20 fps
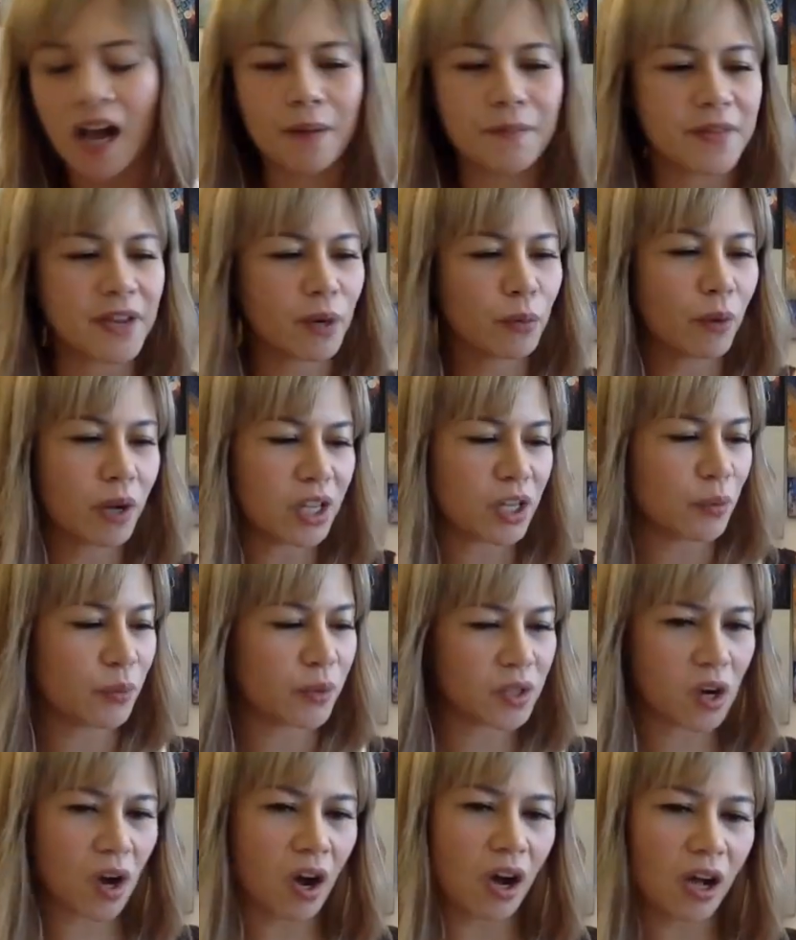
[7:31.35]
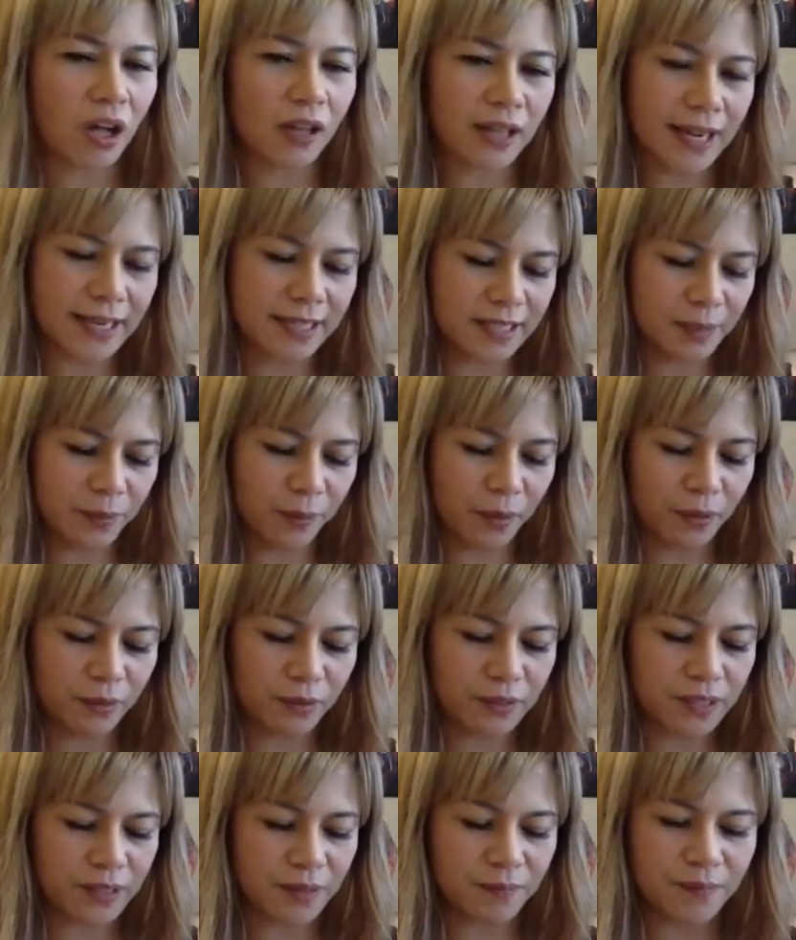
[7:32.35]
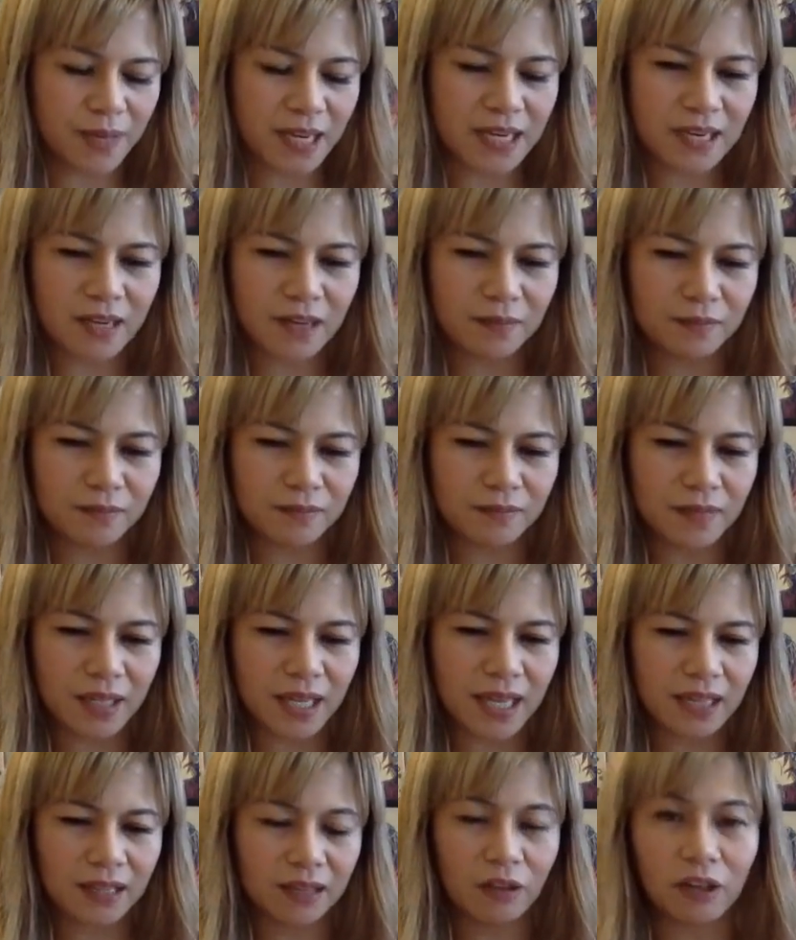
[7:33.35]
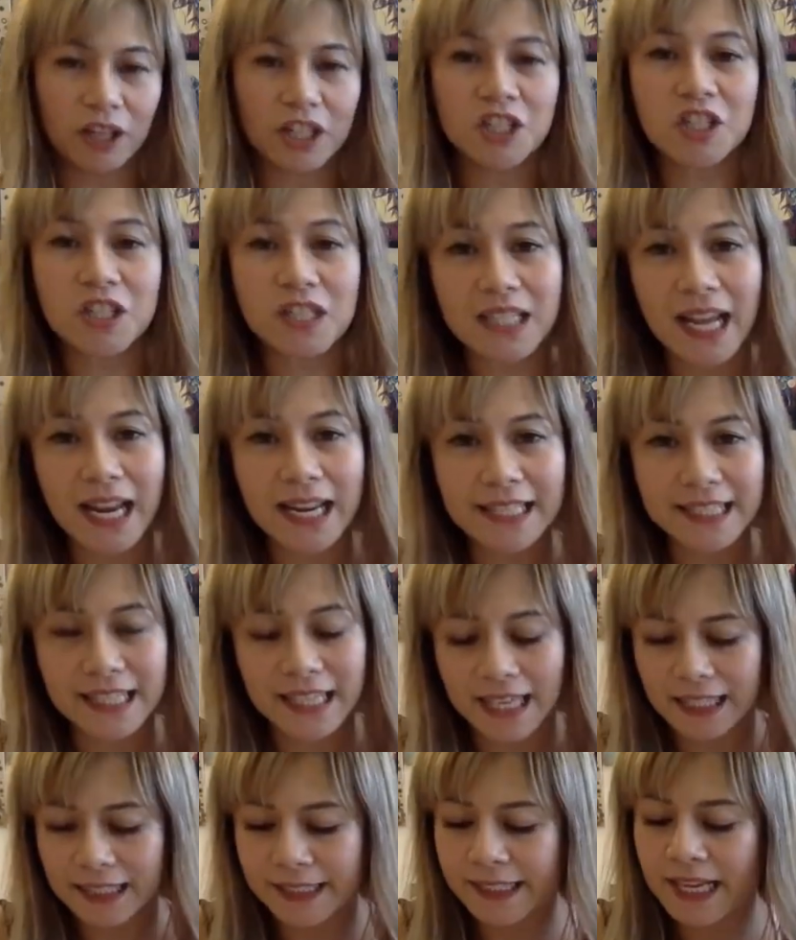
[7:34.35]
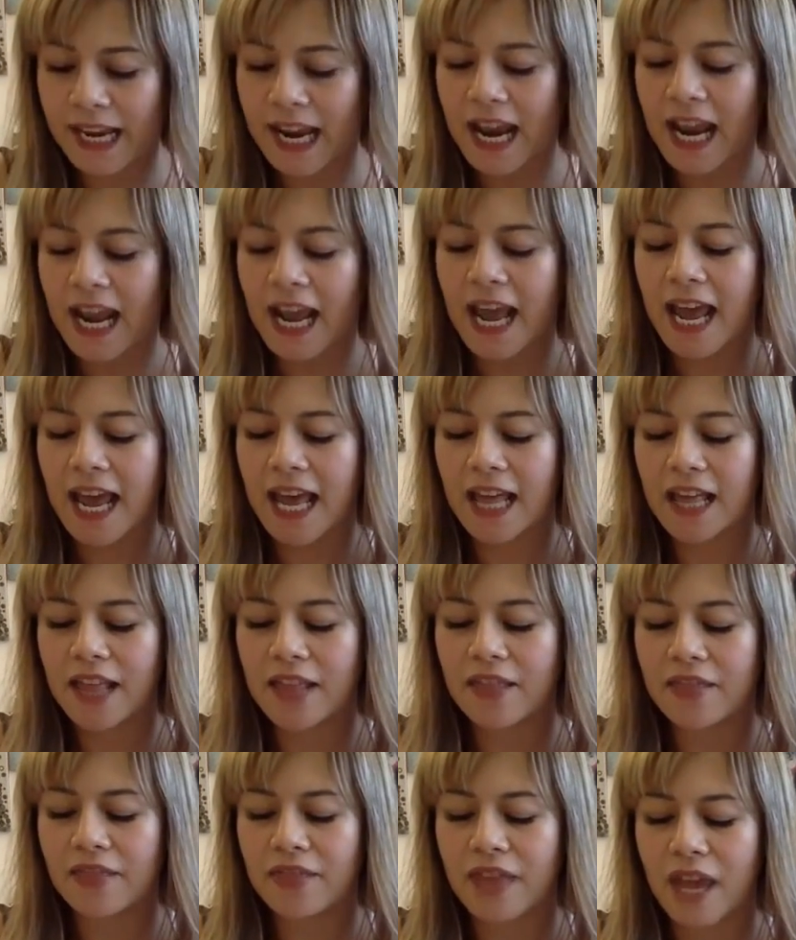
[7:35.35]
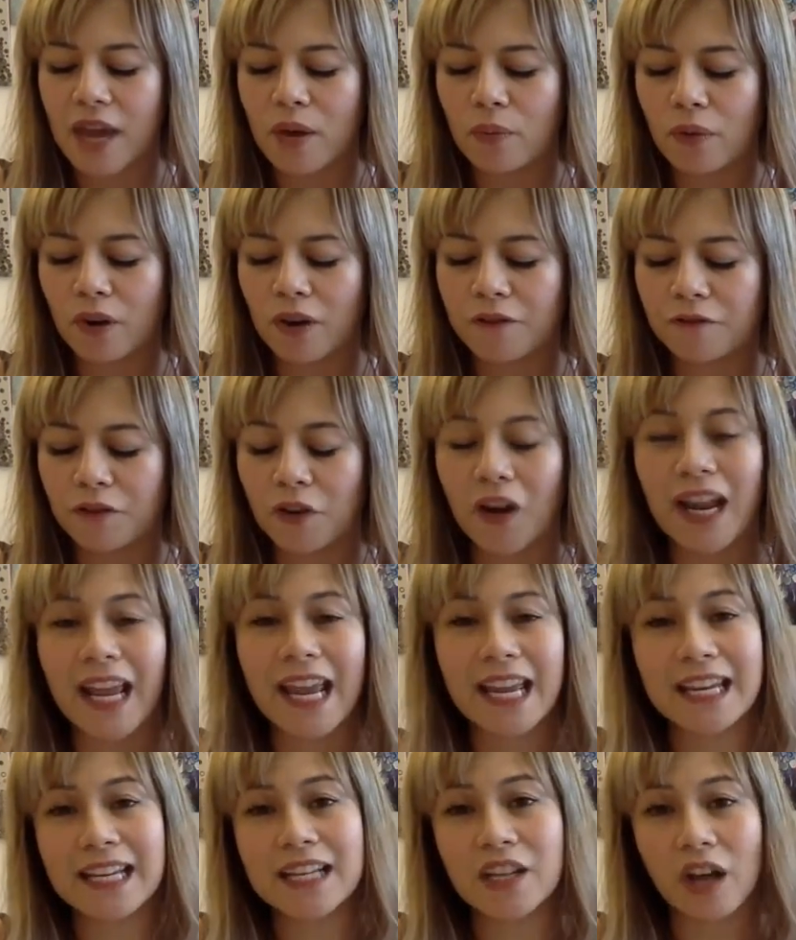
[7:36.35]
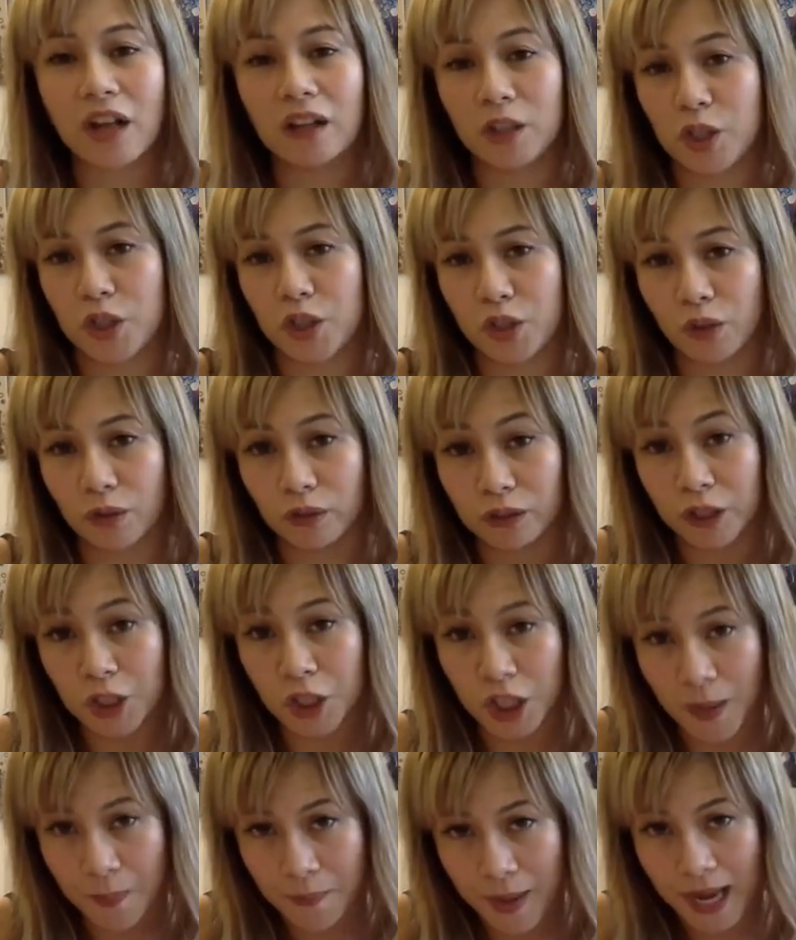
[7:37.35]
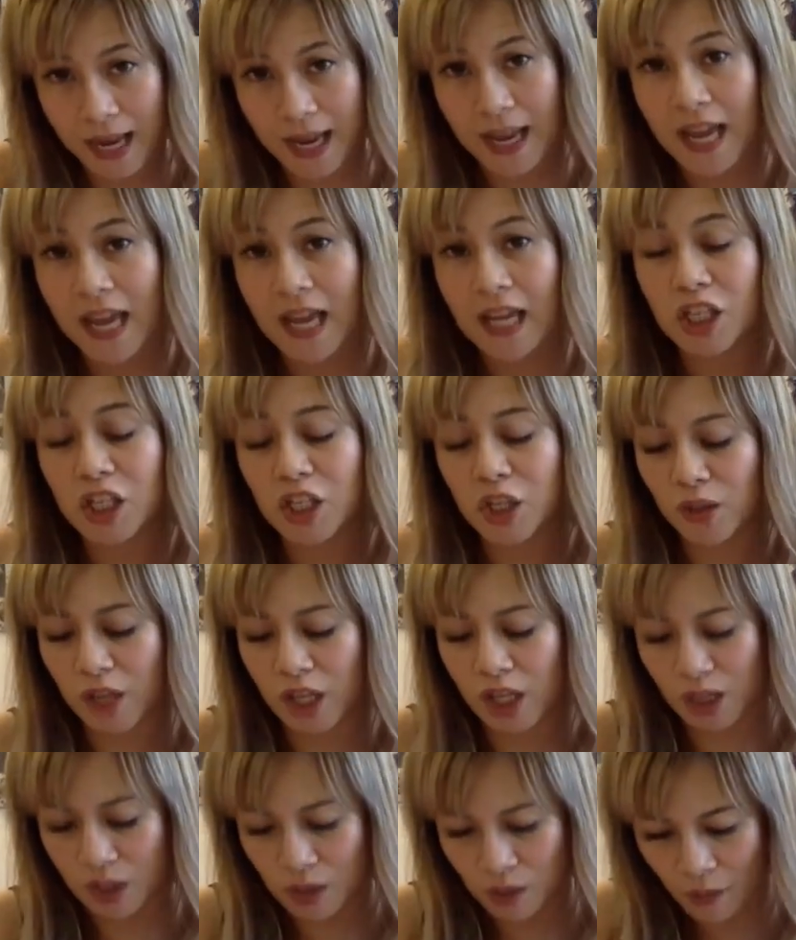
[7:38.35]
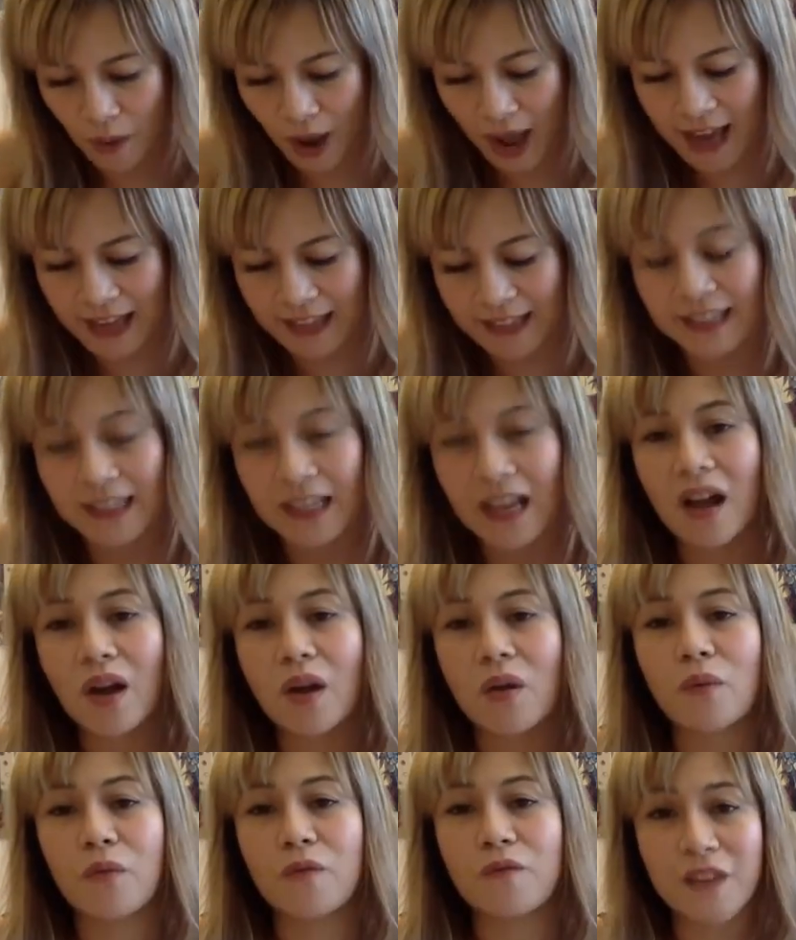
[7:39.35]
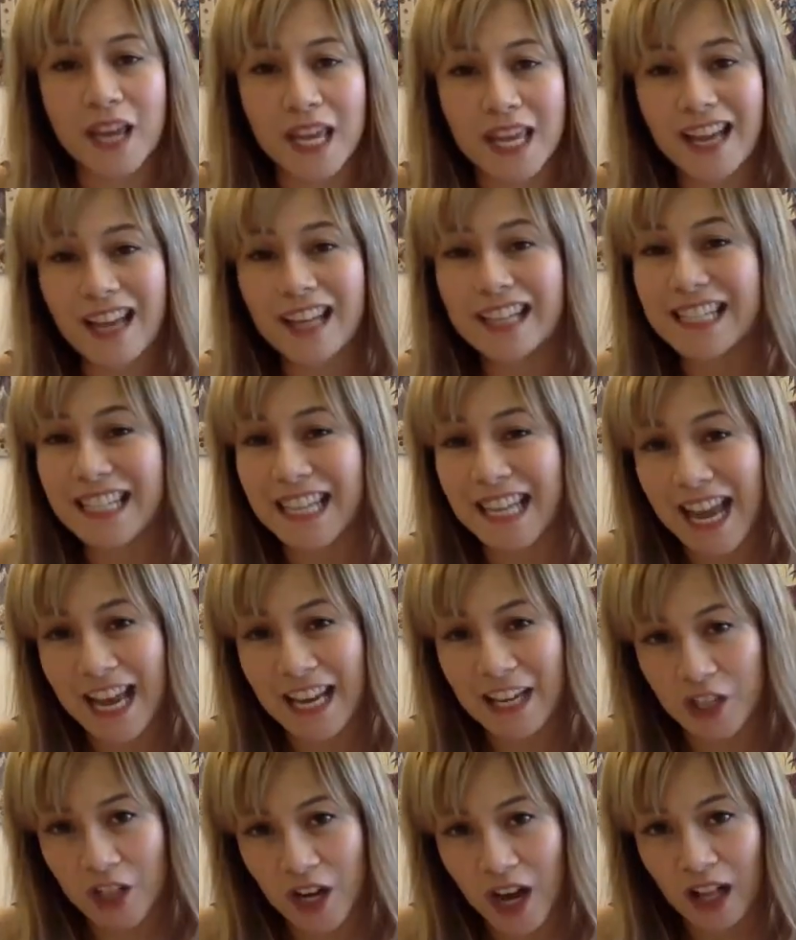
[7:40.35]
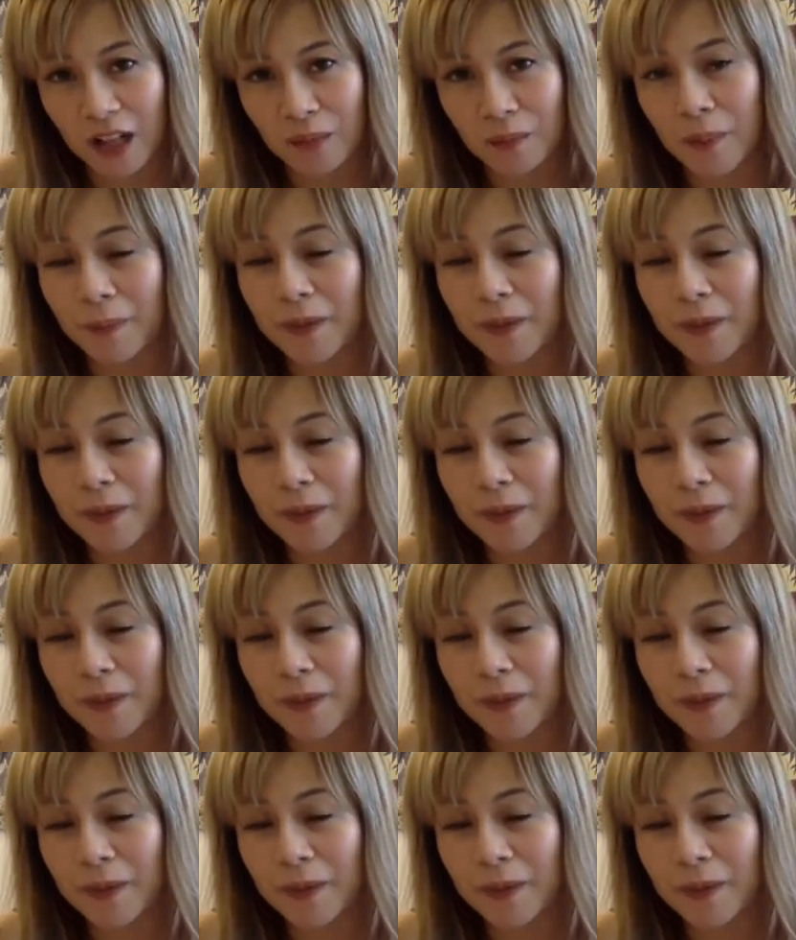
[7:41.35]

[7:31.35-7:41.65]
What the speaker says: They're what you would call, I suppose, a medium and large size kits, and they were for $80 total shipping to the US via DHL. But